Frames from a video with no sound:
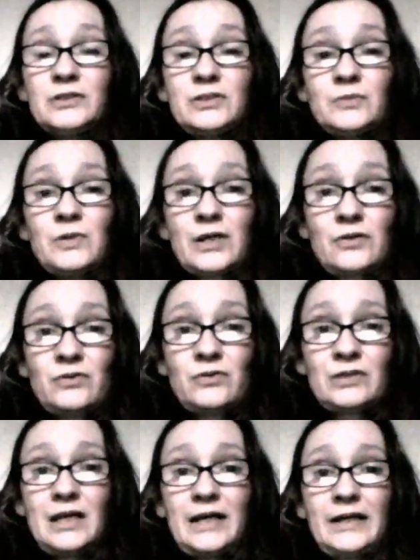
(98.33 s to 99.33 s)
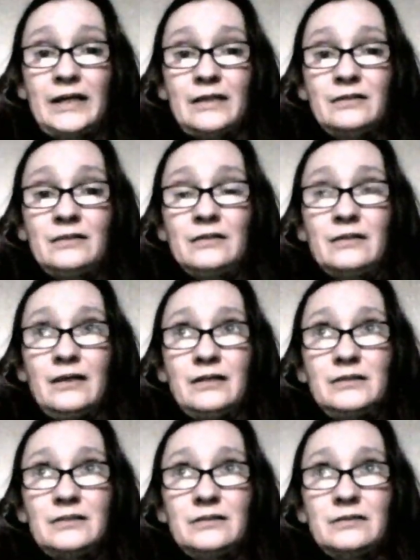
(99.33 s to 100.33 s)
to work online that